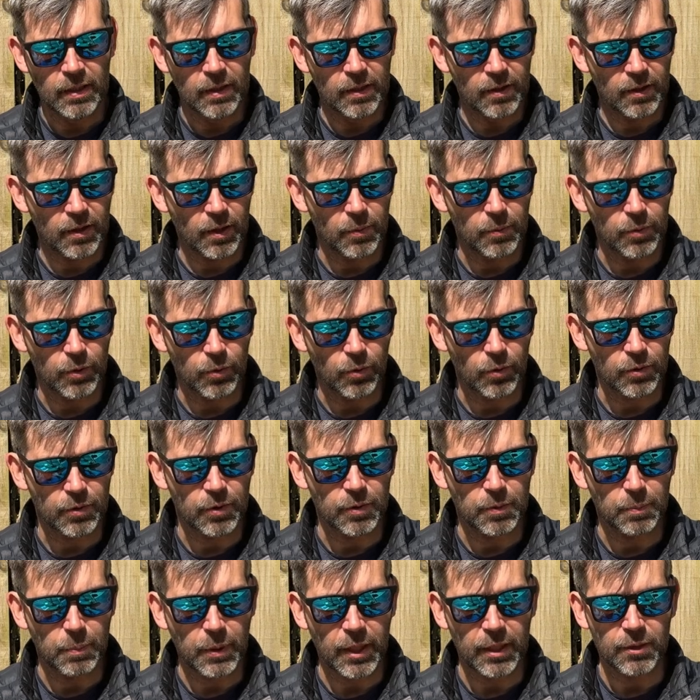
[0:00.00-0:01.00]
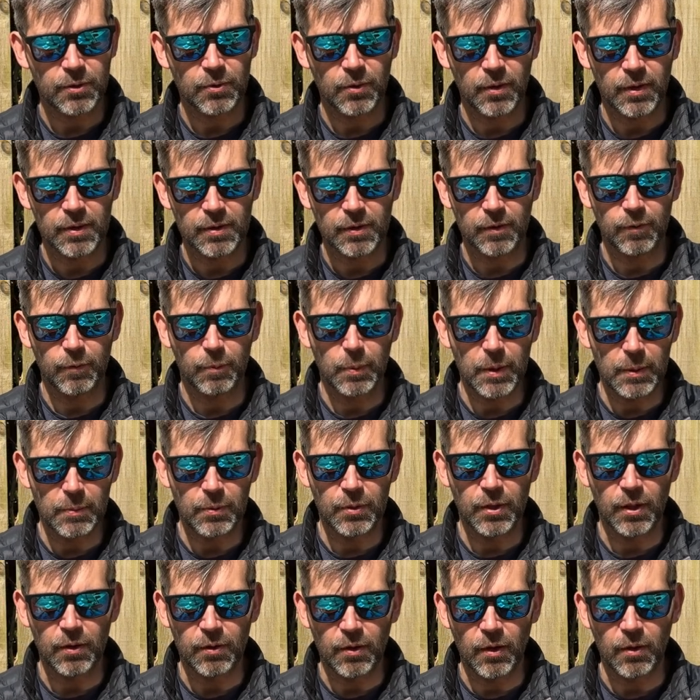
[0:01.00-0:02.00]
come across as patronising with people
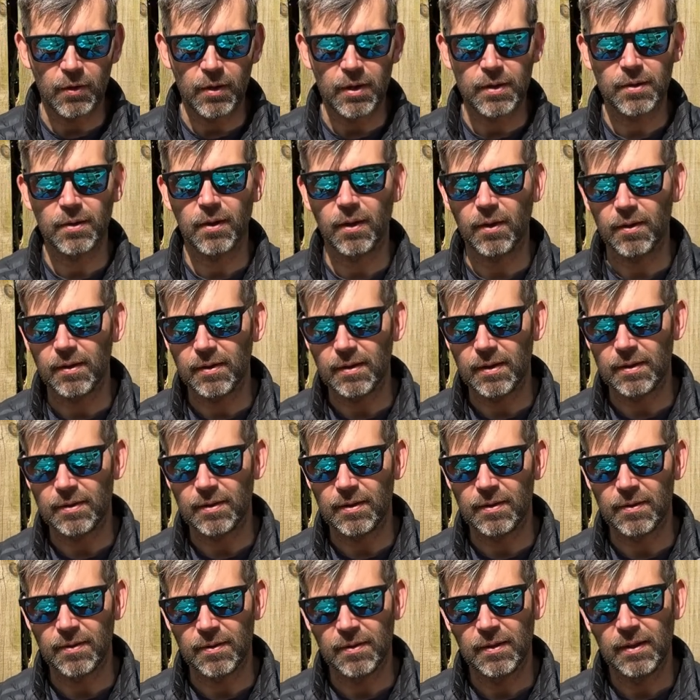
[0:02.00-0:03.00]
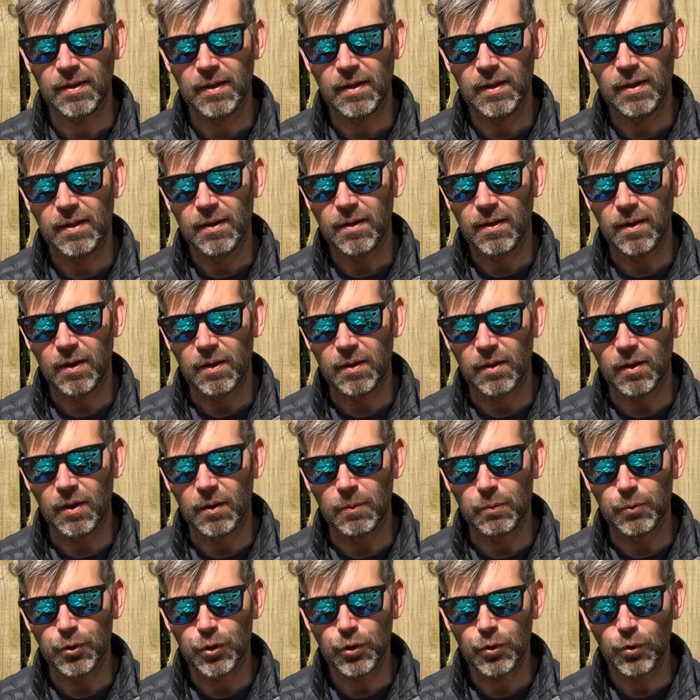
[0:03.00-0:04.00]
who don't know this. Like, this is,
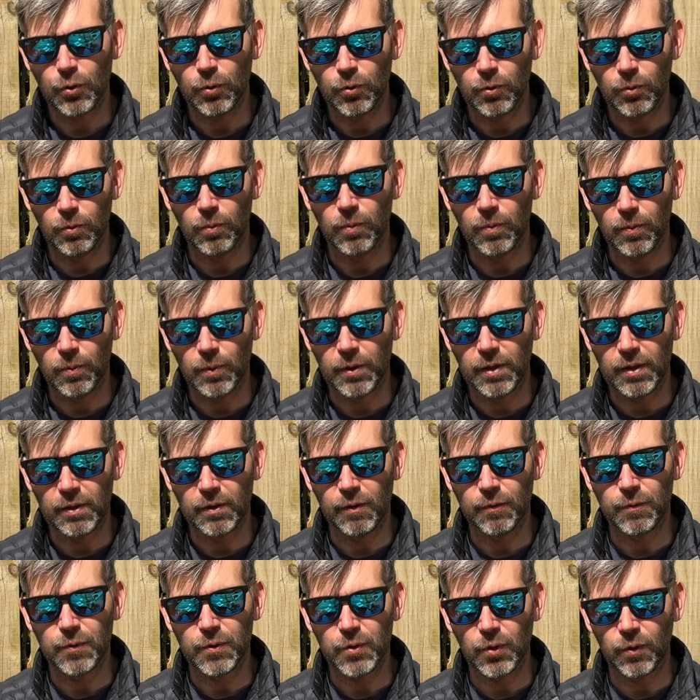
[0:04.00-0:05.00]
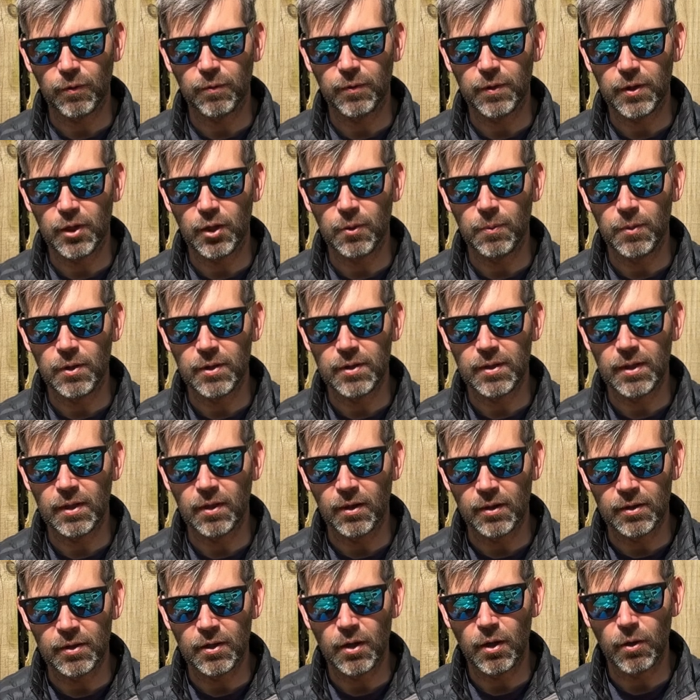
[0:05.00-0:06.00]
I'm sure within the photography community,
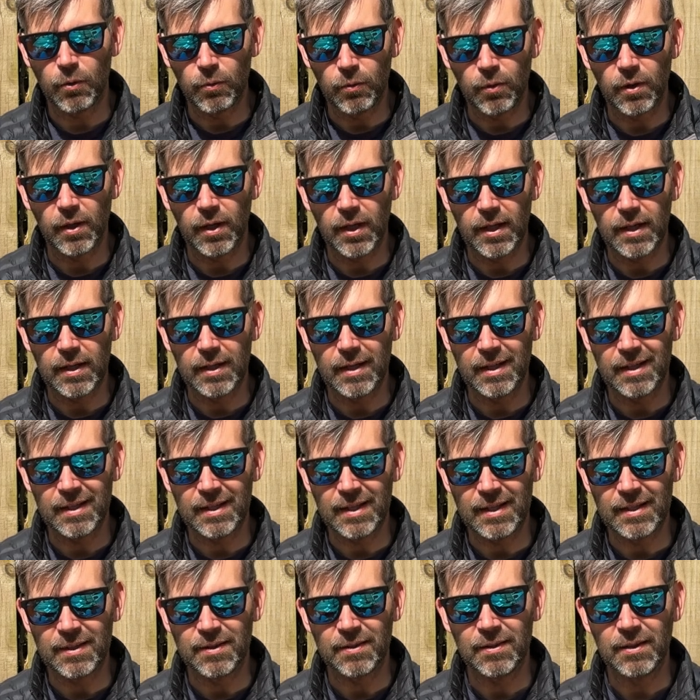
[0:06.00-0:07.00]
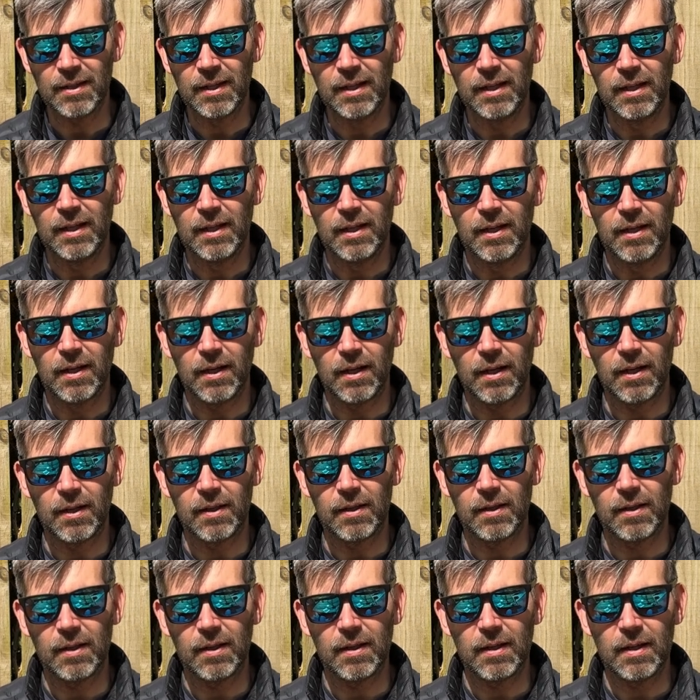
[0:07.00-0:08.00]
I know that it is
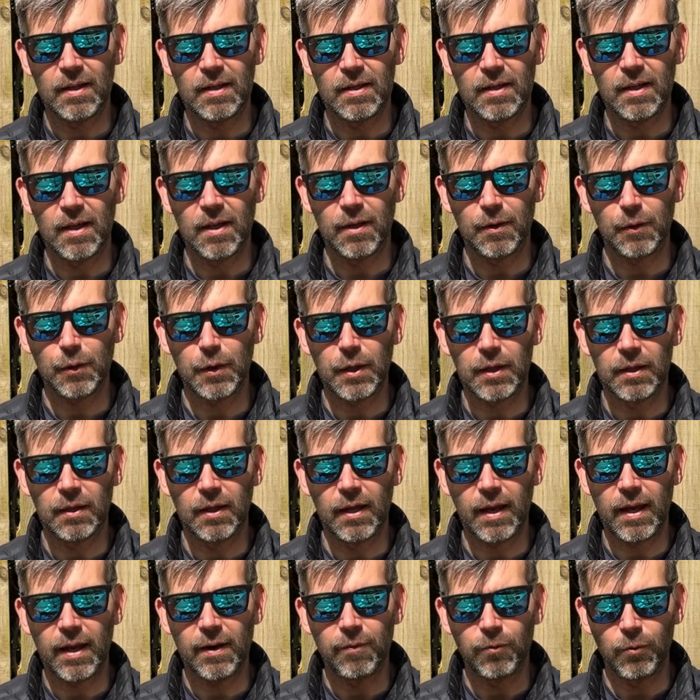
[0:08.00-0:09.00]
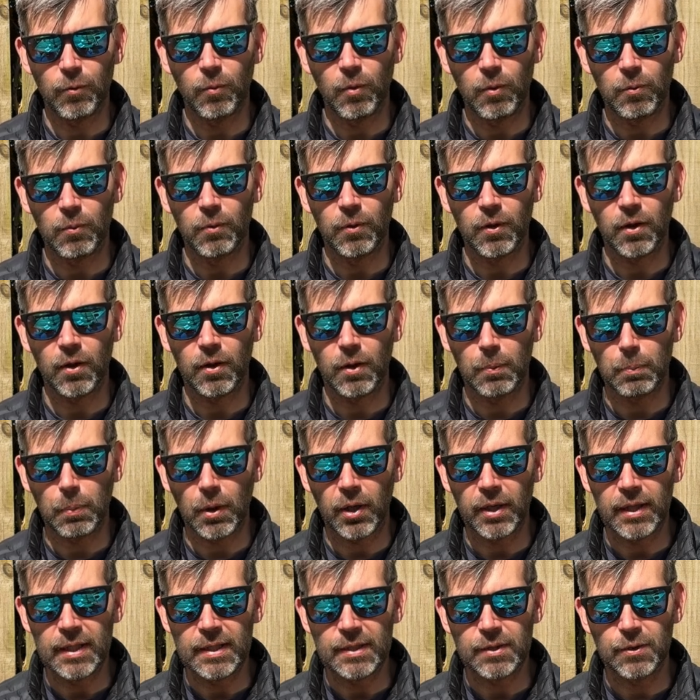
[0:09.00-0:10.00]
a thing that everyone will kind of
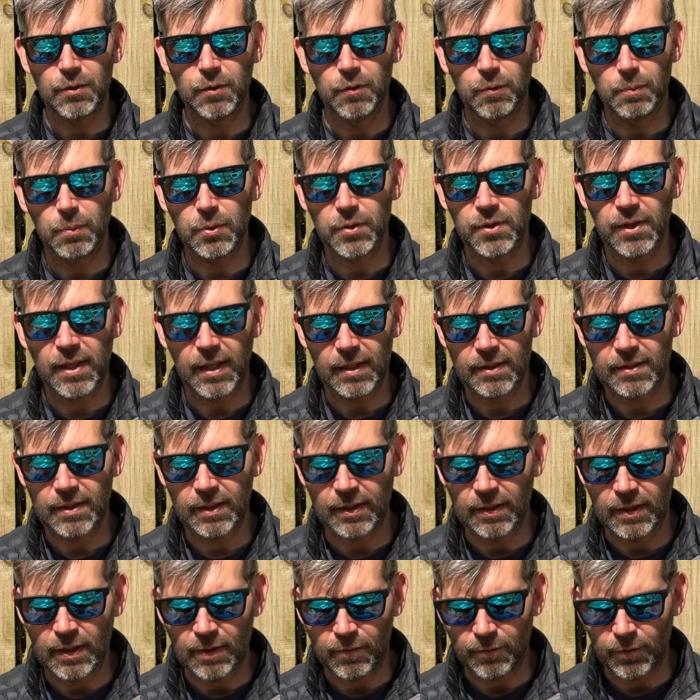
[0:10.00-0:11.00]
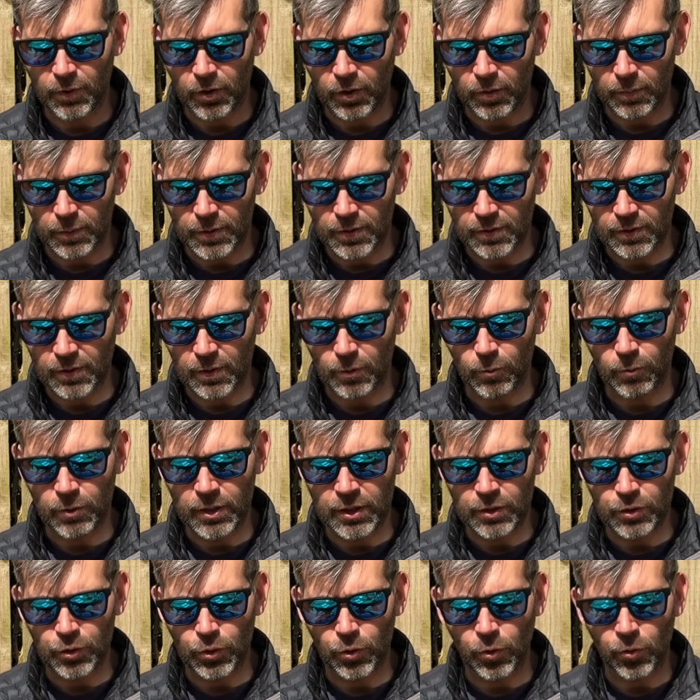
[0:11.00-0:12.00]
buy into, of protecting the environments that we
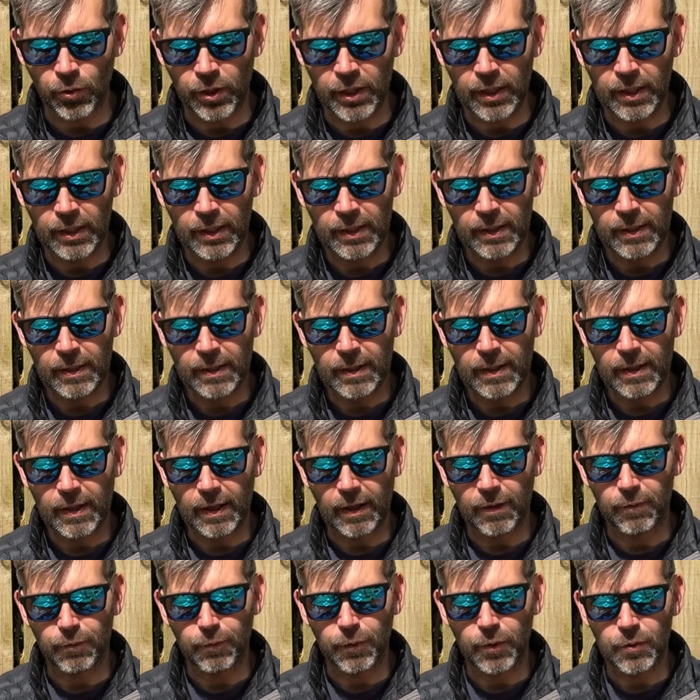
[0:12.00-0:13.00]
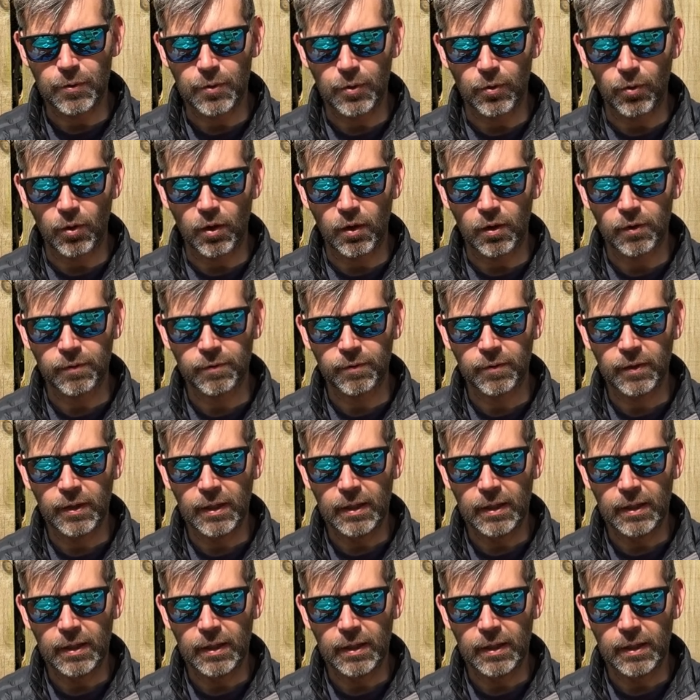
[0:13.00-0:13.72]
enjoy and photograph.